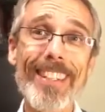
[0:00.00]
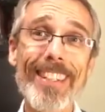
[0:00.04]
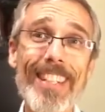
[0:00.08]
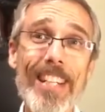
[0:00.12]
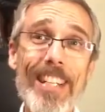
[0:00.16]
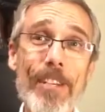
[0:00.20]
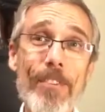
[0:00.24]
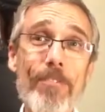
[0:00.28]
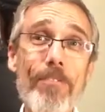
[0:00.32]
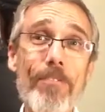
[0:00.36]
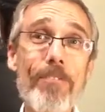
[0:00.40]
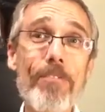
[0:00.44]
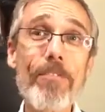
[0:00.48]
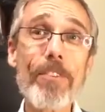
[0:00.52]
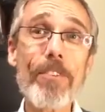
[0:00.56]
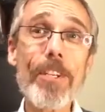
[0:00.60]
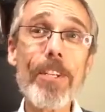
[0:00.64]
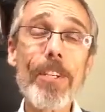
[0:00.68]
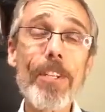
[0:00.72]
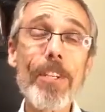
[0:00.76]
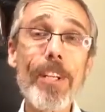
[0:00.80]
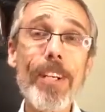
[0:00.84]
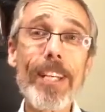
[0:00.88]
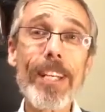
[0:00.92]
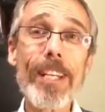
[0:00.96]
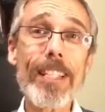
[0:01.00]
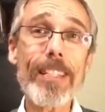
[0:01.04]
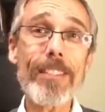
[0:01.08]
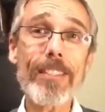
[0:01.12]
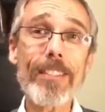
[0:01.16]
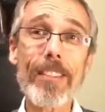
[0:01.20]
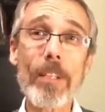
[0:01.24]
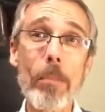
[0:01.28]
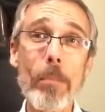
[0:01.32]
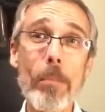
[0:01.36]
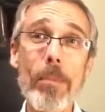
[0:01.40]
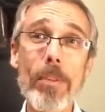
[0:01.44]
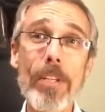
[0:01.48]
Fear is
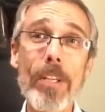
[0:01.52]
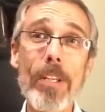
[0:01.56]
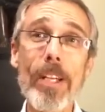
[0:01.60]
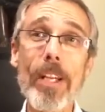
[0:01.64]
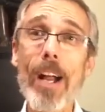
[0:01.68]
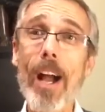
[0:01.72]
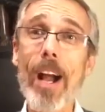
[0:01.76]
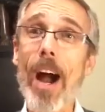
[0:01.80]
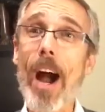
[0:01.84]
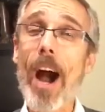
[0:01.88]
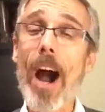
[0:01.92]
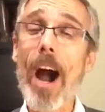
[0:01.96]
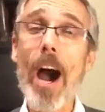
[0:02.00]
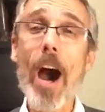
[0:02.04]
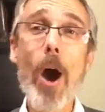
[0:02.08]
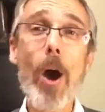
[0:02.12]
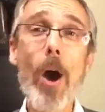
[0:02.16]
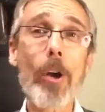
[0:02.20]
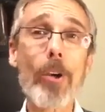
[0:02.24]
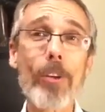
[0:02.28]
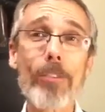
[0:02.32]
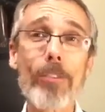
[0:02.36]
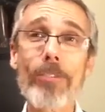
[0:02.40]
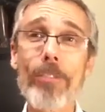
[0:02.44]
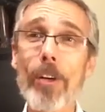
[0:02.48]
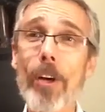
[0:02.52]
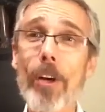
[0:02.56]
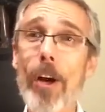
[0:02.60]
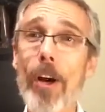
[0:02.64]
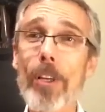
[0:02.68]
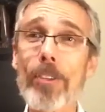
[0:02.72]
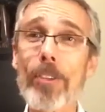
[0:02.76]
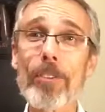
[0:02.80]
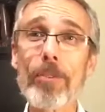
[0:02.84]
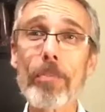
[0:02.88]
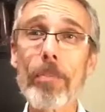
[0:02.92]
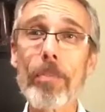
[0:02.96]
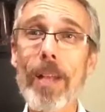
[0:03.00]
something out of
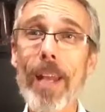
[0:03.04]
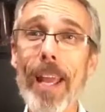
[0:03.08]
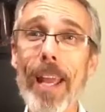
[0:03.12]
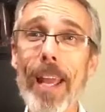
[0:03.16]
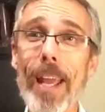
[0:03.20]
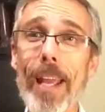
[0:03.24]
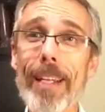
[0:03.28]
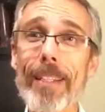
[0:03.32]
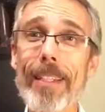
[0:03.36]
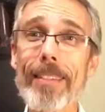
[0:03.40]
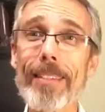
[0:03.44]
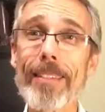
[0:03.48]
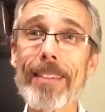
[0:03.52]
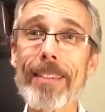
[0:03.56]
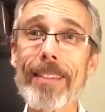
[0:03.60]
God's plan.